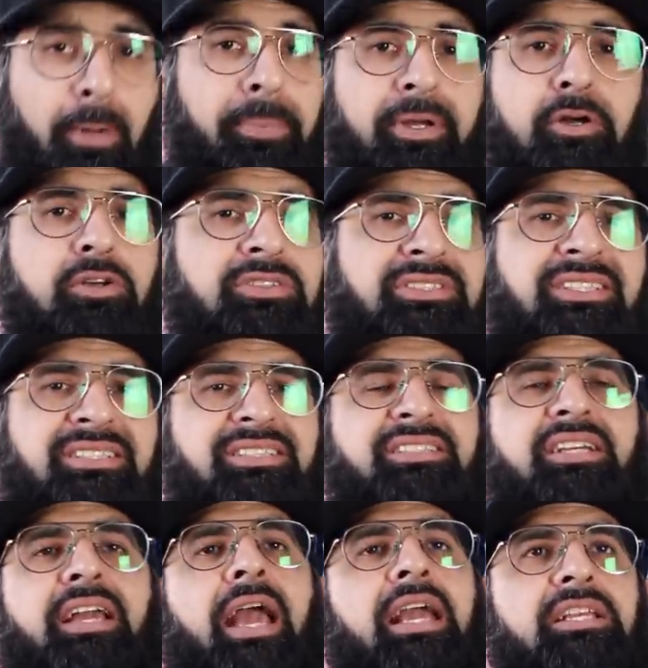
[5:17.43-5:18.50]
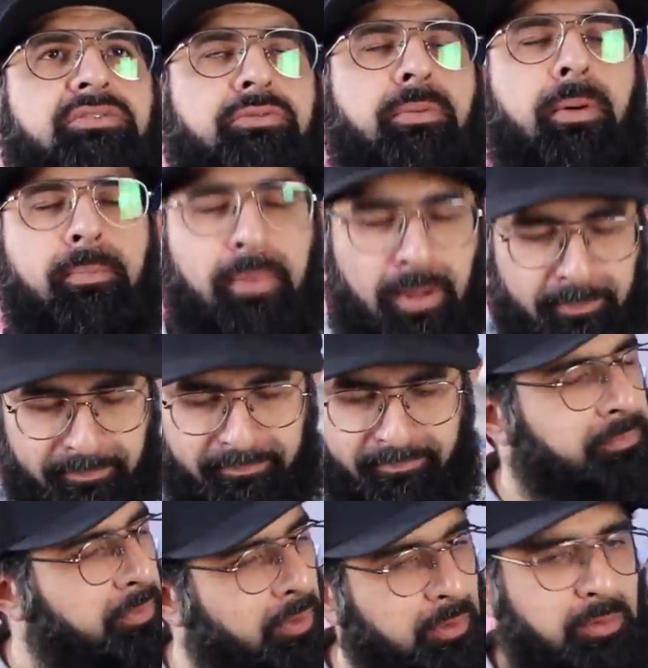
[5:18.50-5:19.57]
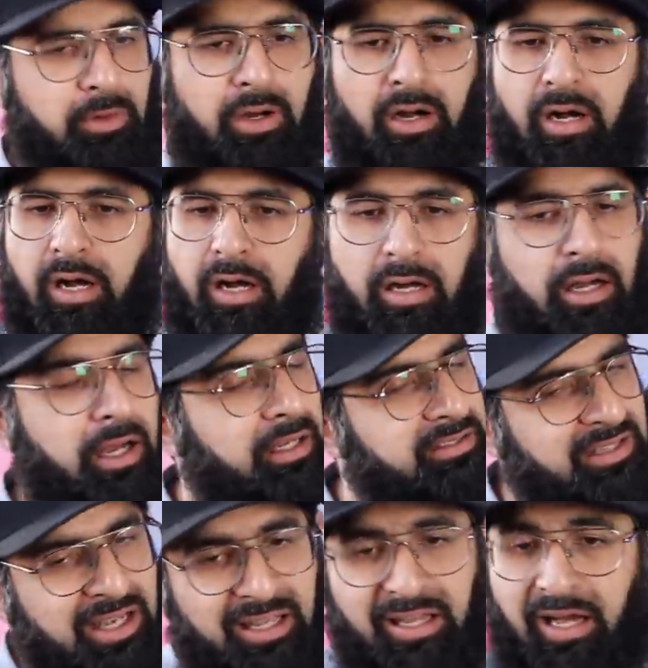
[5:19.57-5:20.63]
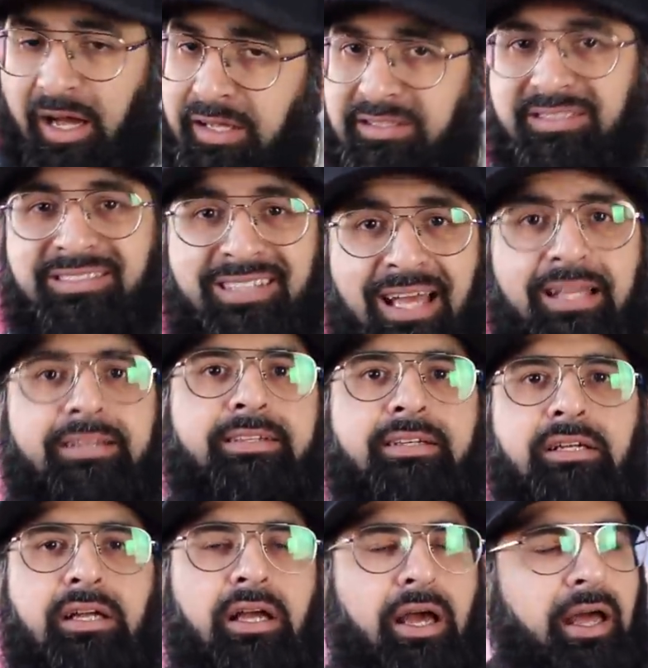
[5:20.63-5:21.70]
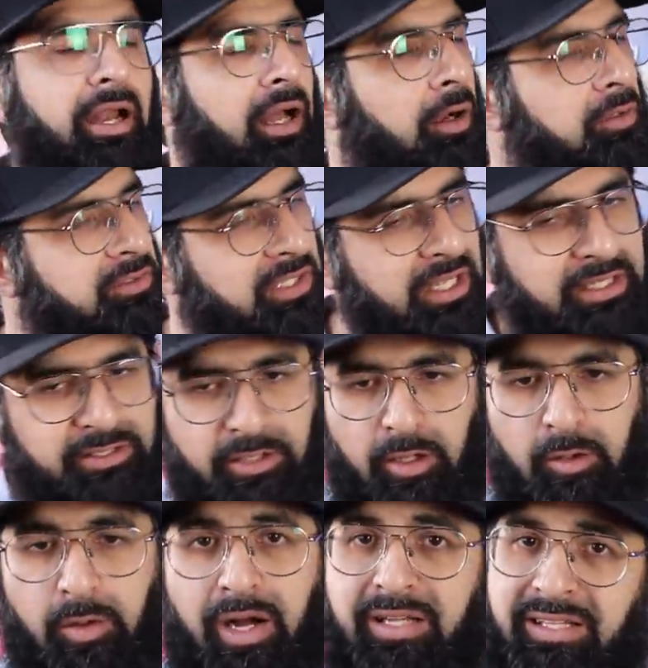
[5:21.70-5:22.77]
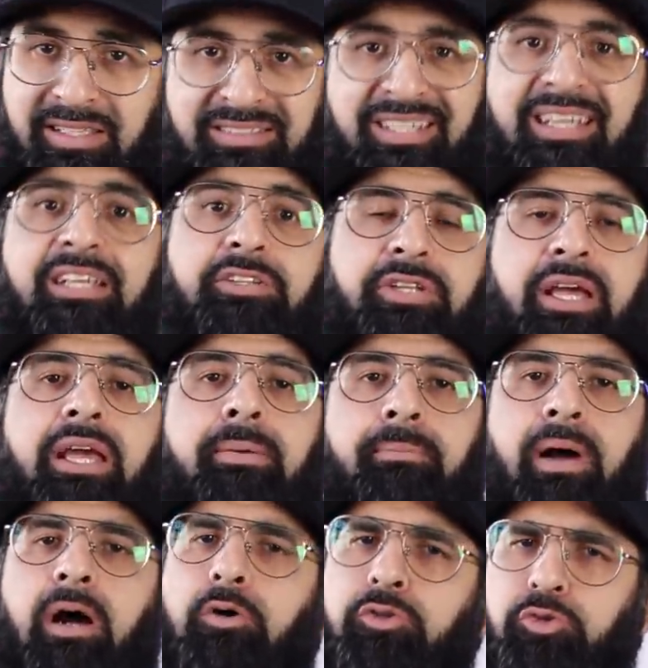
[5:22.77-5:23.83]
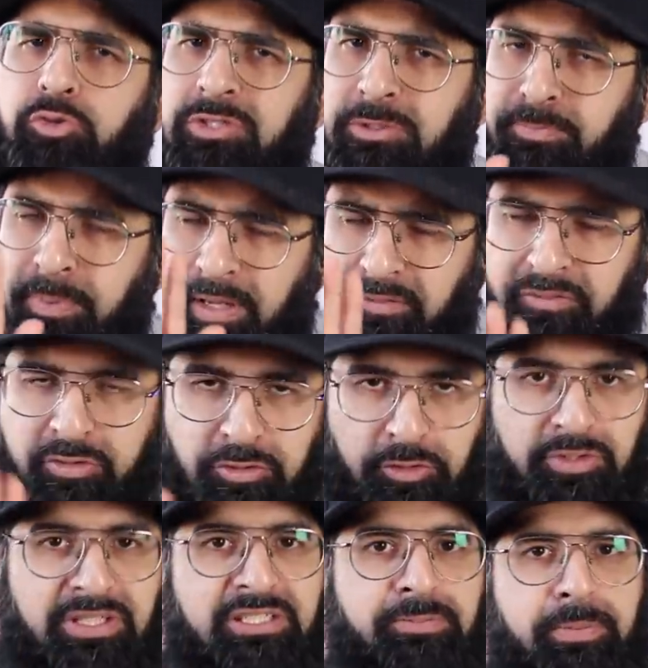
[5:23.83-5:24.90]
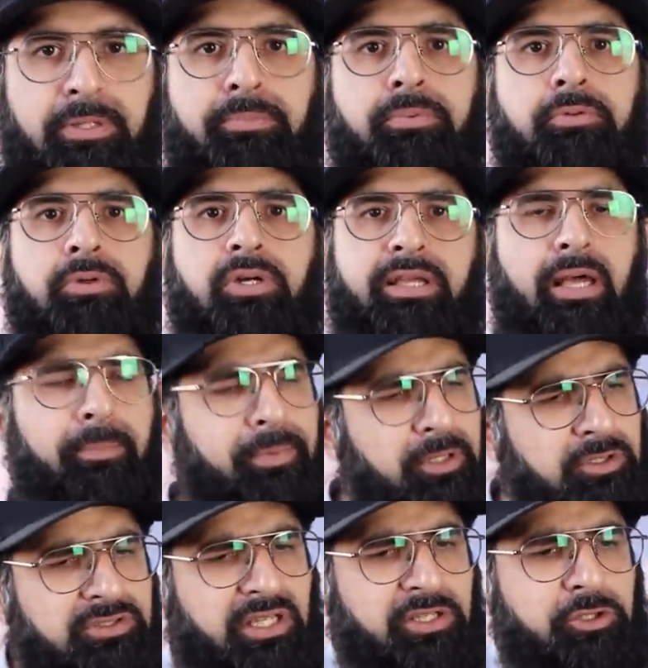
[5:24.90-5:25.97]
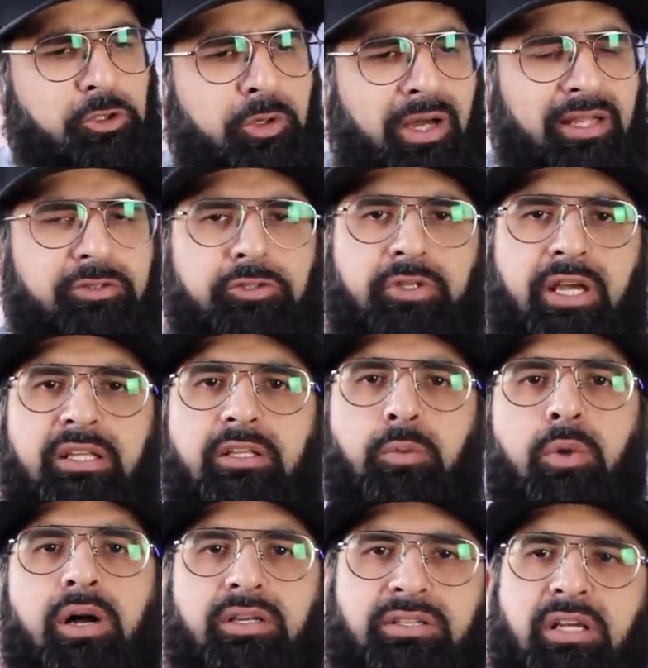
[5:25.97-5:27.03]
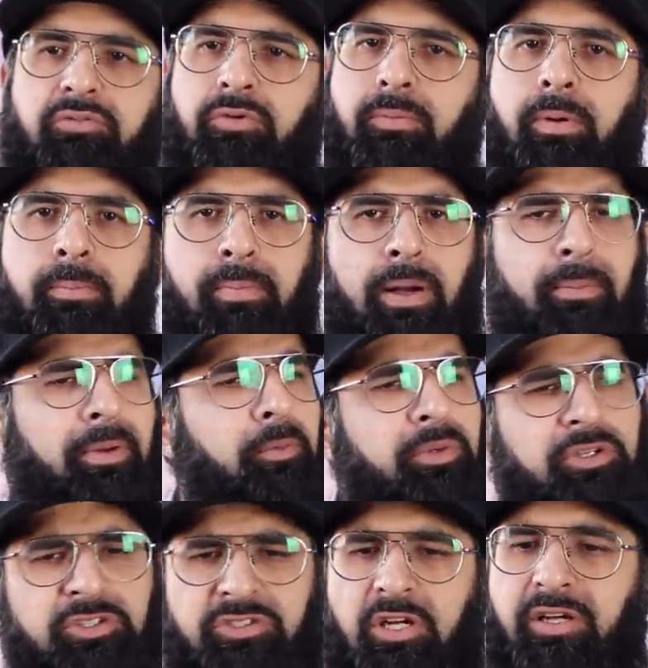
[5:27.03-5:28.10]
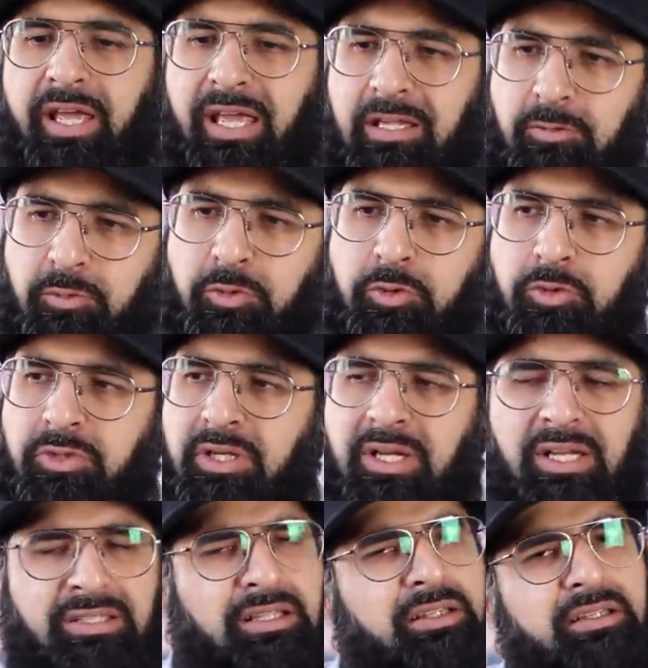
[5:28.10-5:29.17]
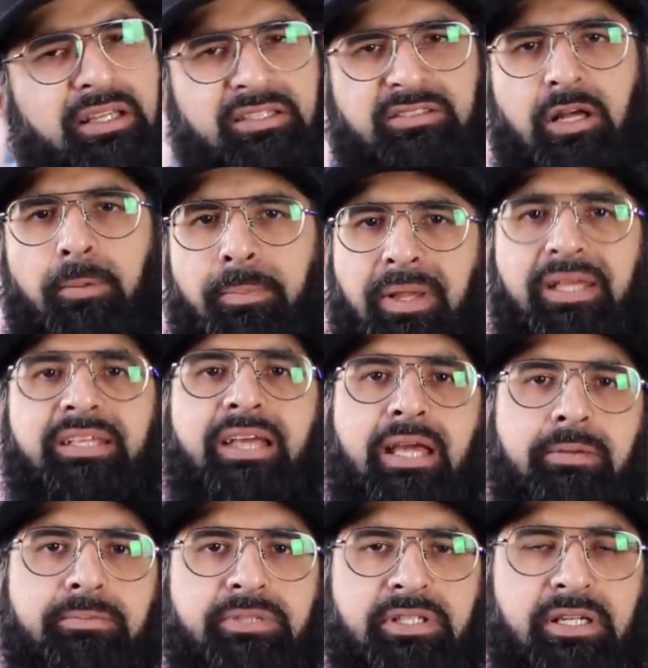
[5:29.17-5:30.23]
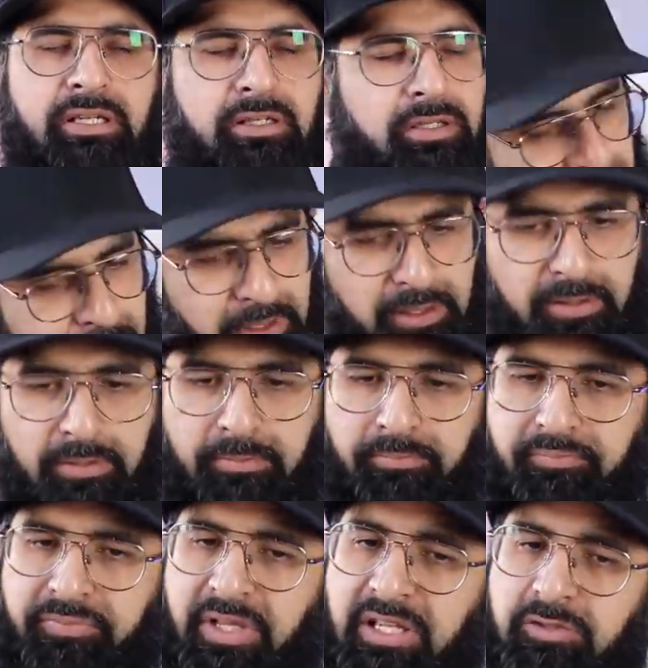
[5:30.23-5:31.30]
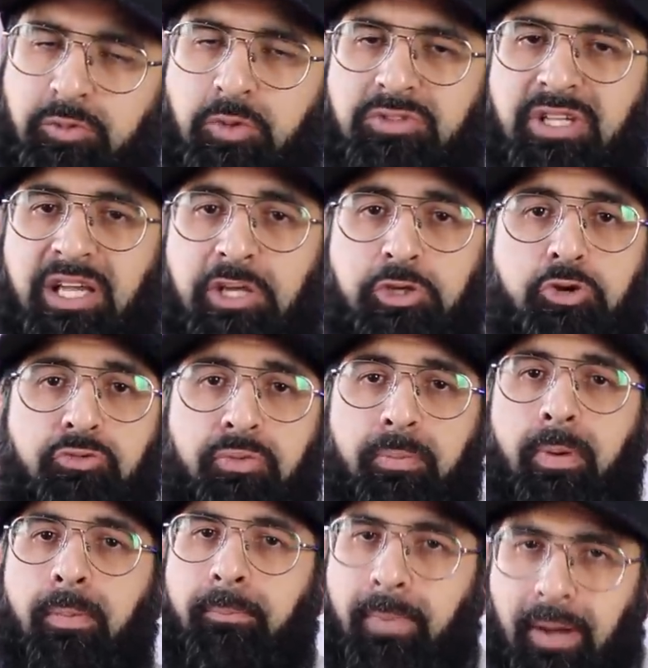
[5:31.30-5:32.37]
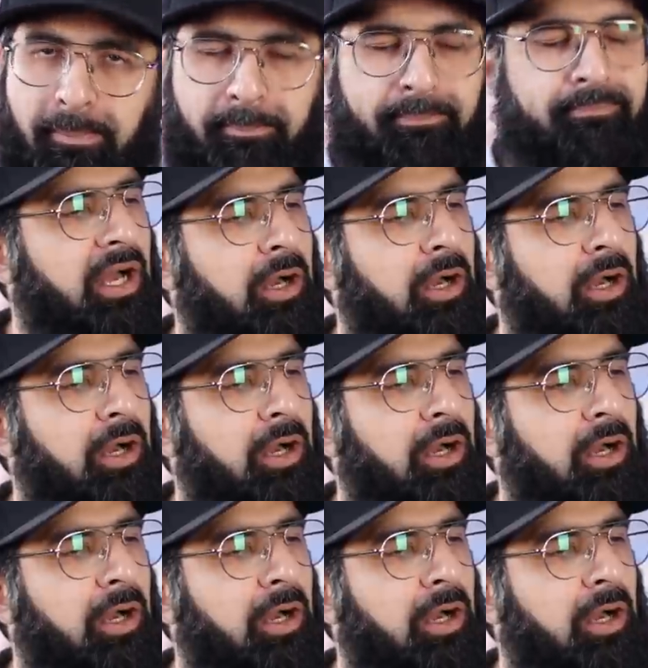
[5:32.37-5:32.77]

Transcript: Now, because this is a case for my mum, bro, I, I, I said and I was like, yo, I didn't say it to him. I was respectful to these people. Yeah, because I knew I had to get the work done for my mum. And when you start getting rude, then they start playing games, in it. But this was an issue for my mum.